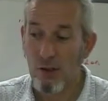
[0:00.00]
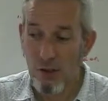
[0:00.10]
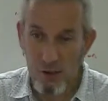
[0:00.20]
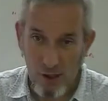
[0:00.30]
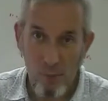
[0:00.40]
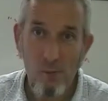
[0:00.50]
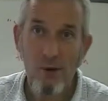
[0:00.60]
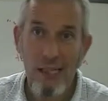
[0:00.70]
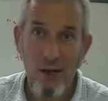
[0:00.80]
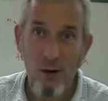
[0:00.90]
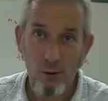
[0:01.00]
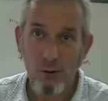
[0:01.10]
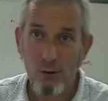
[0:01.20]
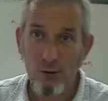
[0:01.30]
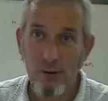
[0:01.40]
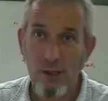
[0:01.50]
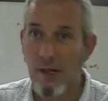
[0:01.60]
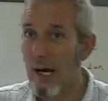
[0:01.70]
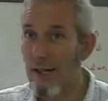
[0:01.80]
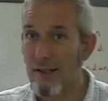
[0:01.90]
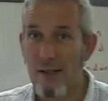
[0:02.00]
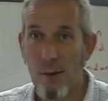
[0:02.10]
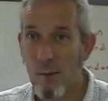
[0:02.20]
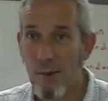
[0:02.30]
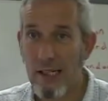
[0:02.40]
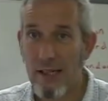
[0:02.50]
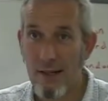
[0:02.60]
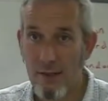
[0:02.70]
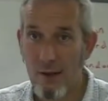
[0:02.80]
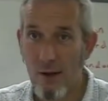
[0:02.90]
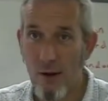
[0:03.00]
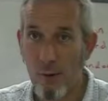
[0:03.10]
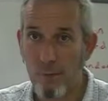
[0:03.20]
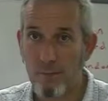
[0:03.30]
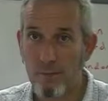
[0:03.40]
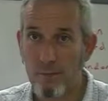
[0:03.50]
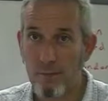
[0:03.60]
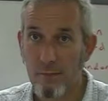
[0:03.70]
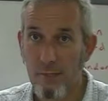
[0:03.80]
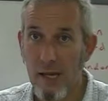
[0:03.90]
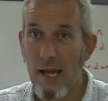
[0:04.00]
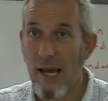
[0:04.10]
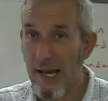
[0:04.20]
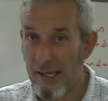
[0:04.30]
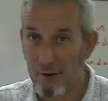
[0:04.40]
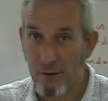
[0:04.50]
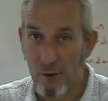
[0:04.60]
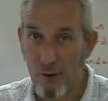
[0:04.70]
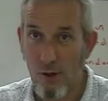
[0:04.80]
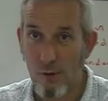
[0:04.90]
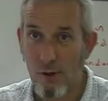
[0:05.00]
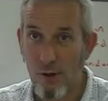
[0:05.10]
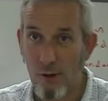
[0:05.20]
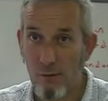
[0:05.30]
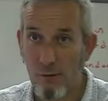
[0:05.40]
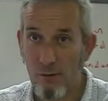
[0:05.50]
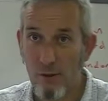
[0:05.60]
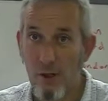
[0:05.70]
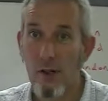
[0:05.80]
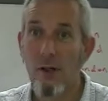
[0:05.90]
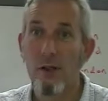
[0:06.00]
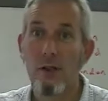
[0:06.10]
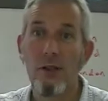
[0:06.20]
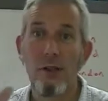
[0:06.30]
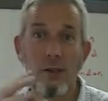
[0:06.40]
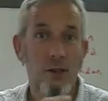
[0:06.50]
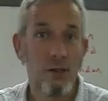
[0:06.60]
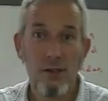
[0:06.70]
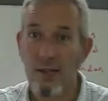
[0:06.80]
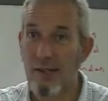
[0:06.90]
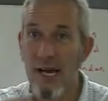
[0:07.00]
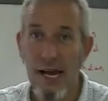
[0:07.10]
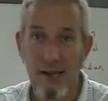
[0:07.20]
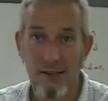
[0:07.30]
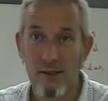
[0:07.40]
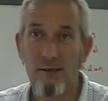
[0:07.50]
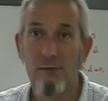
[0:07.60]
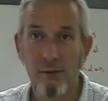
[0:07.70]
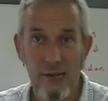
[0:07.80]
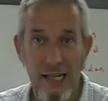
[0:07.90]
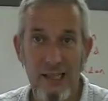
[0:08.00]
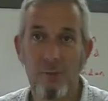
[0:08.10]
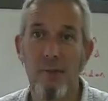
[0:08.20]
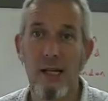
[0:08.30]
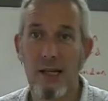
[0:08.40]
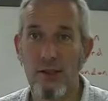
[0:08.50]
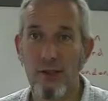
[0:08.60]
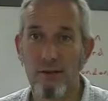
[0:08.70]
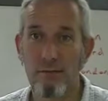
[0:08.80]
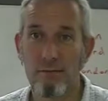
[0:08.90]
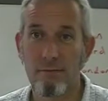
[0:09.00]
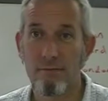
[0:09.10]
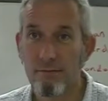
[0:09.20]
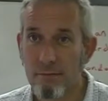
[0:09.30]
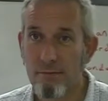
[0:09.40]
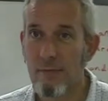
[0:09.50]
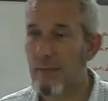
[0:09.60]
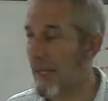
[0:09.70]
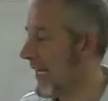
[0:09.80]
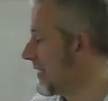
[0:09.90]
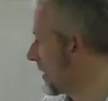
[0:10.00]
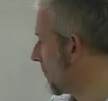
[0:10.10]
somebody knows and somebody doesn't know. And if you don't know, you just ask for the explanation. Easy.